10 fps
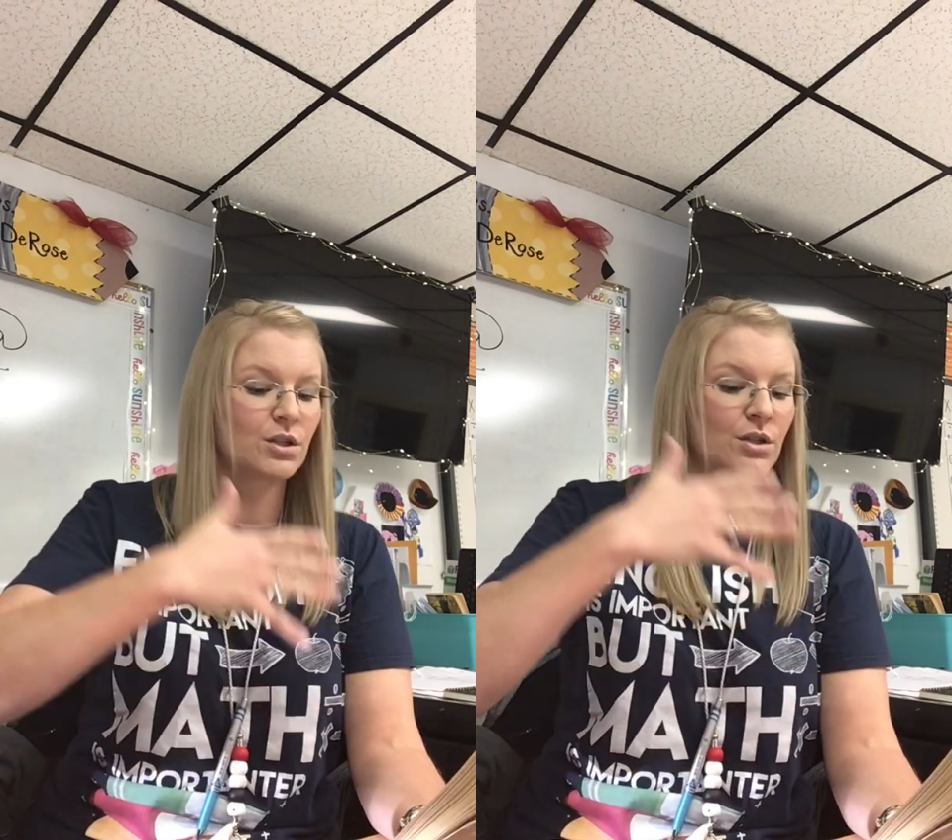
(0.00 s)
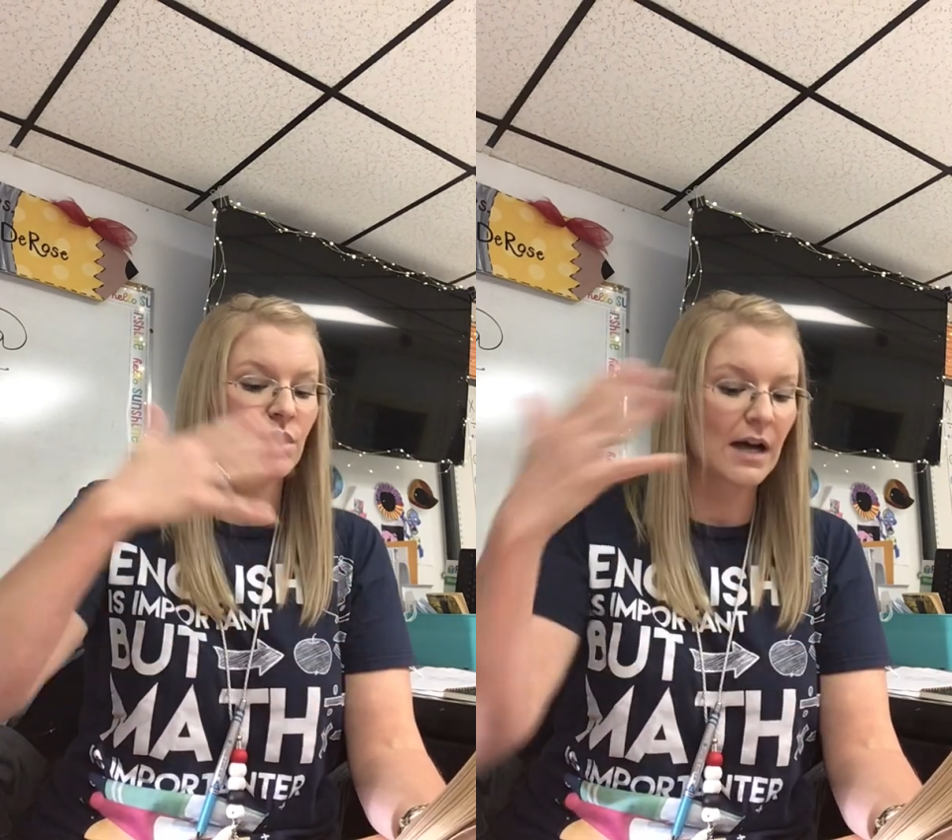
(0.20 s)

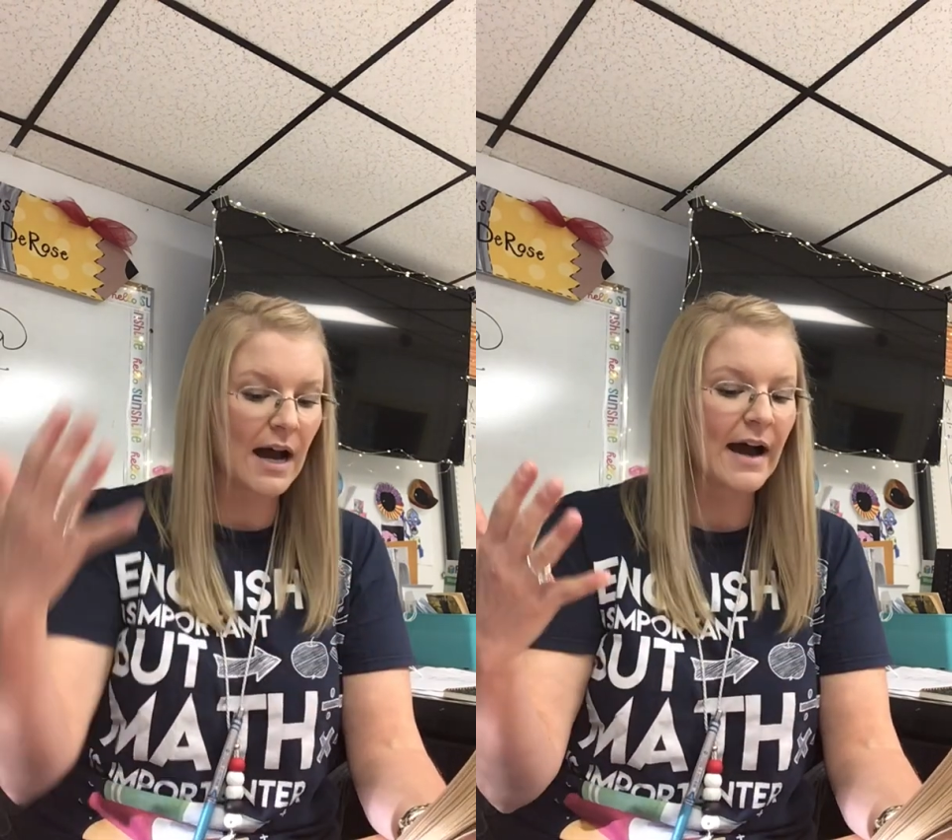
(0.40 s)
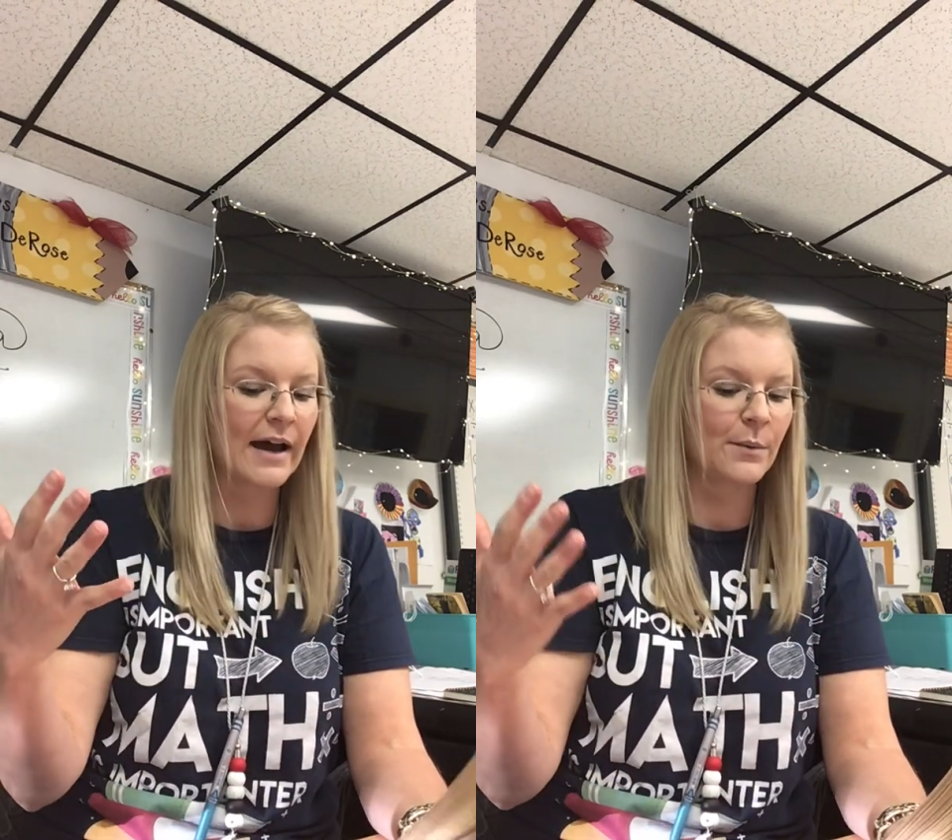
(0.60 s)
to
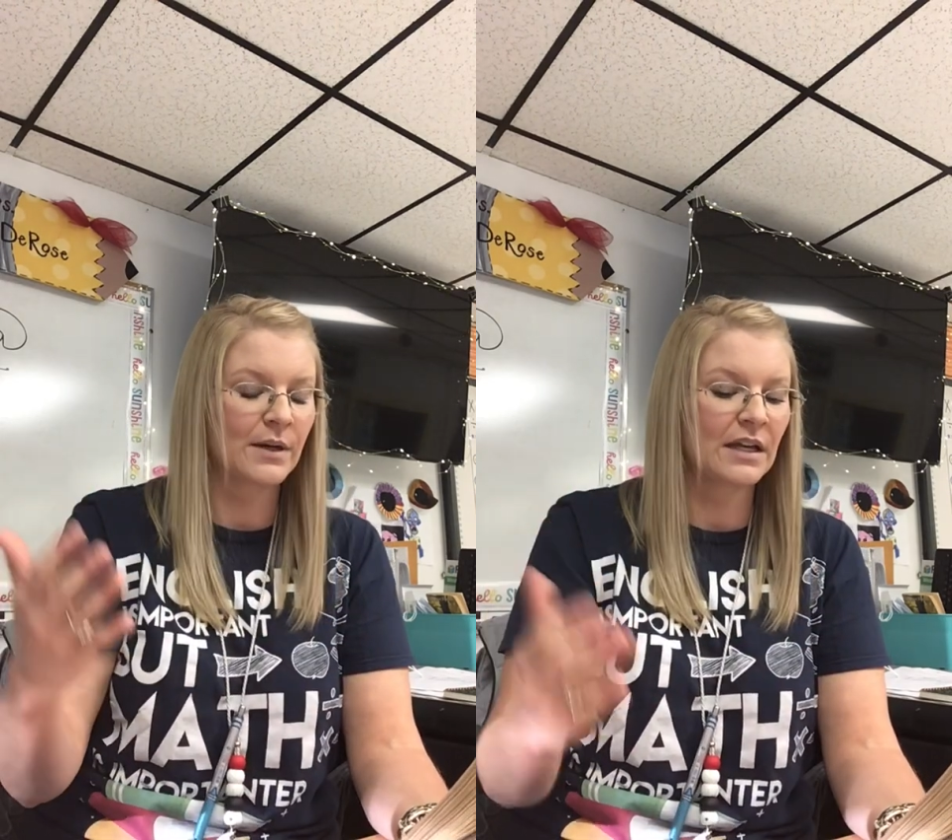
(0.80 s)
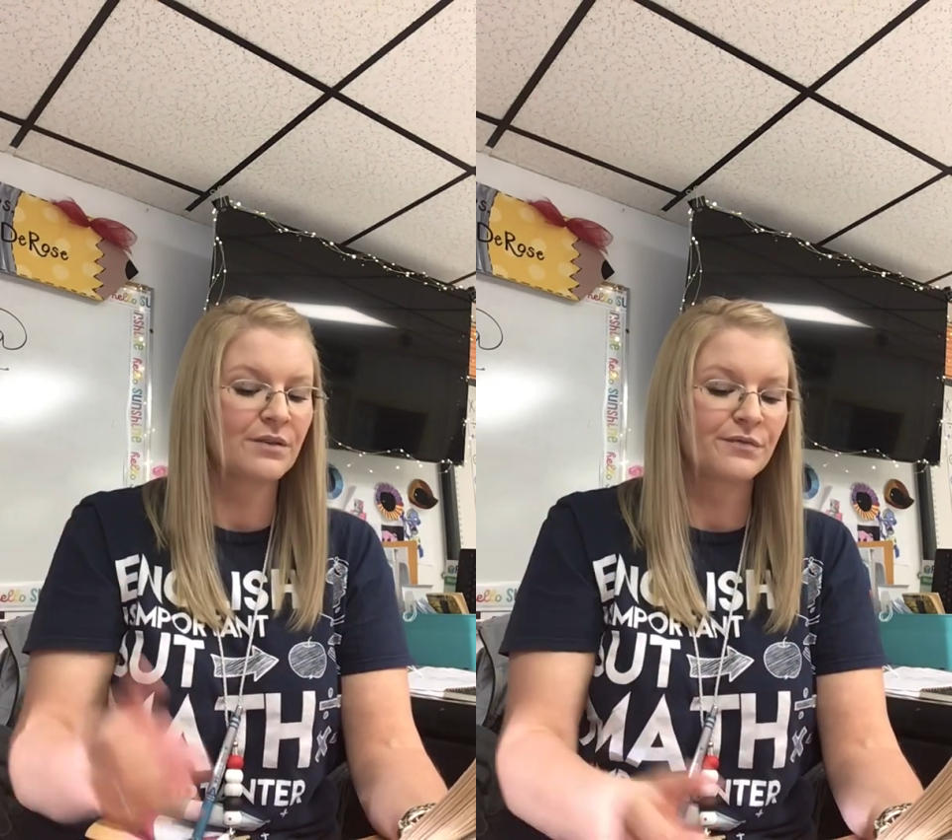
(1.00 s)
high when
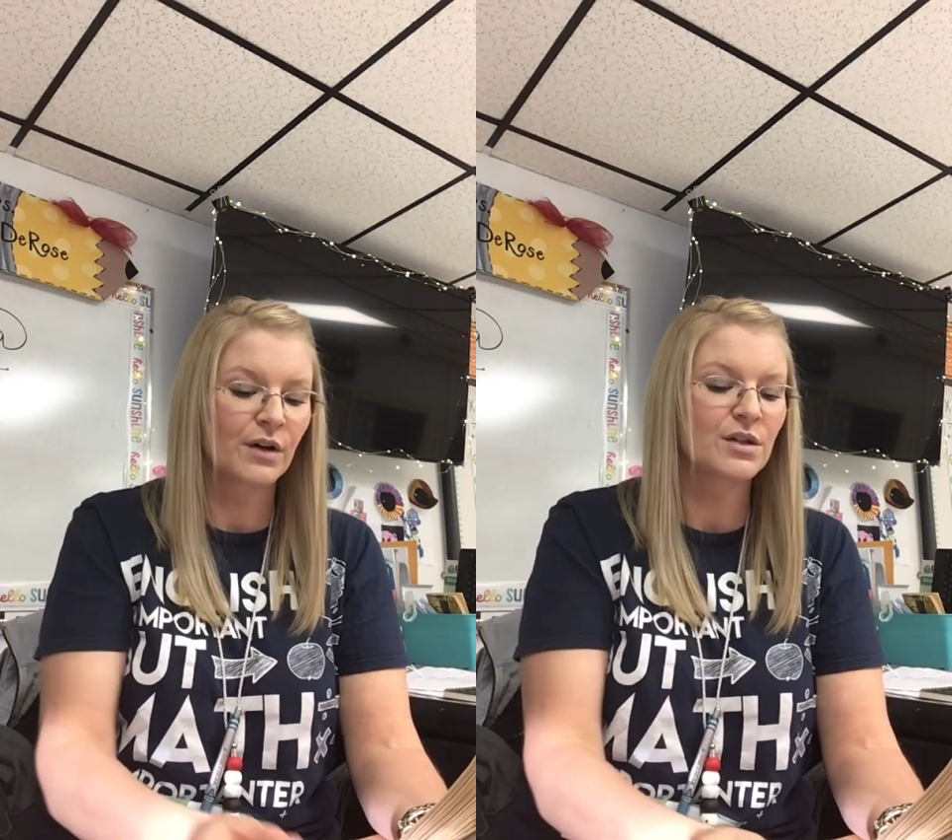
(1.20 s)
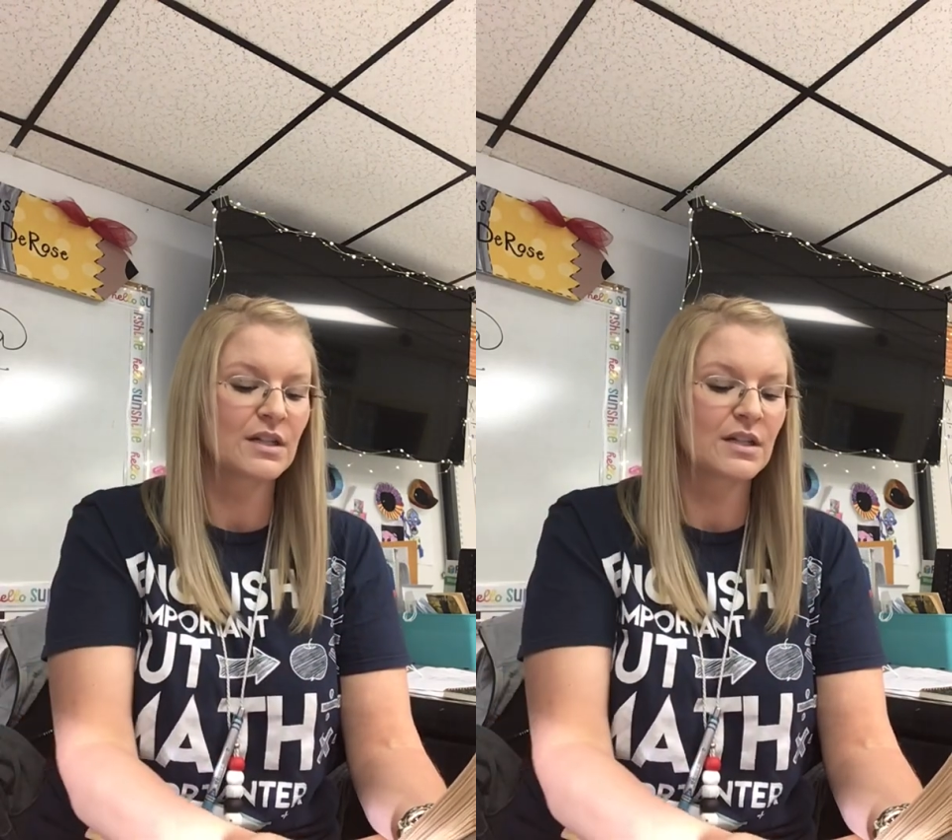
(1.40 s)
he had first